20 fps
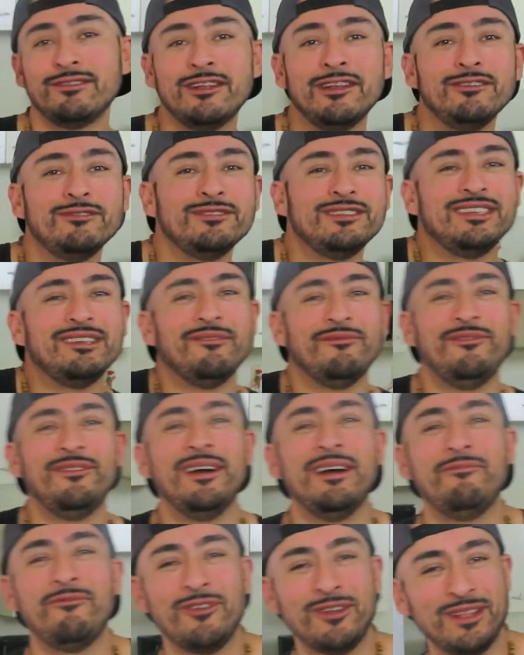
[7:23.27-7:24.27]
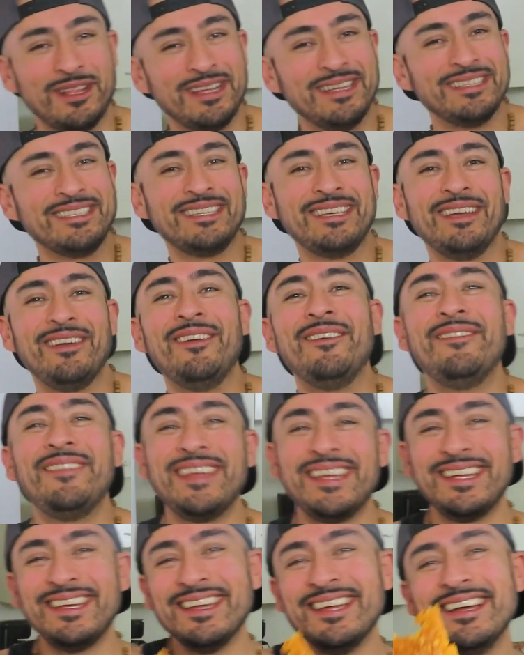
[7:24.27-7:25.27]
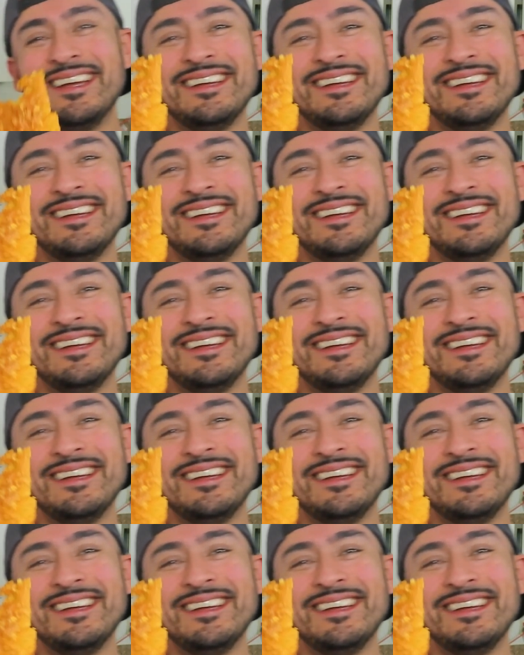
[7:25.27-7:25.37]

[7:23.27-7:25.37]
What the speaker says: and losing fat for Thanksgiving.